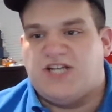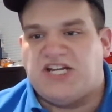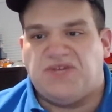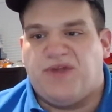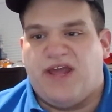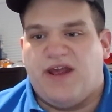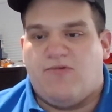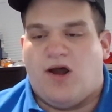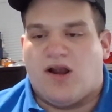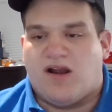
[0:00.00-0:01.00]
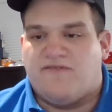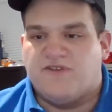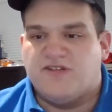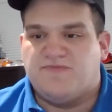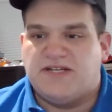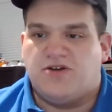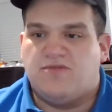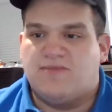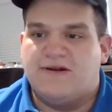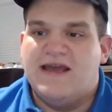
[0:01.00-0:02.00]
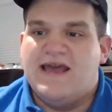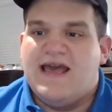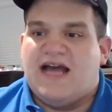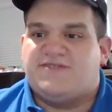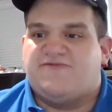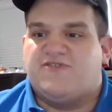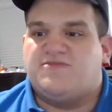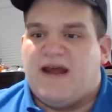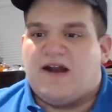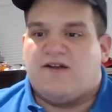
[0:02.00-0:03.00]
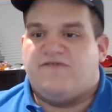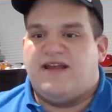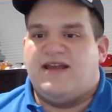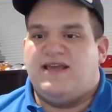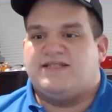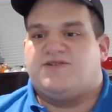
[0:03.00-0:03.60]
J.J. Bleday, a walk-off first-pitch homer as first batter of the inning.